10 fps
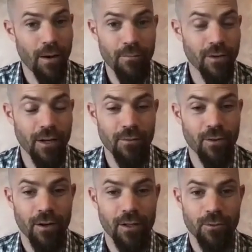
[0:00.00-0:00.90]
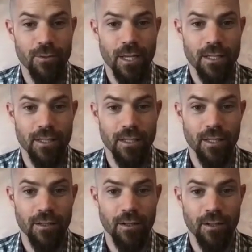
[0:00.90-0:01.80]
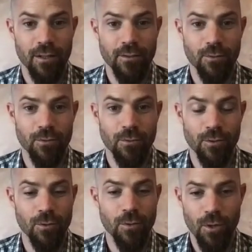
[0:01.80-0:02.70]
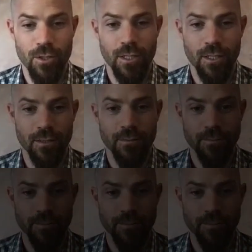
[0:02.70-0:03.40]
I'm feeling very enthusiastic uh, uh into into the project.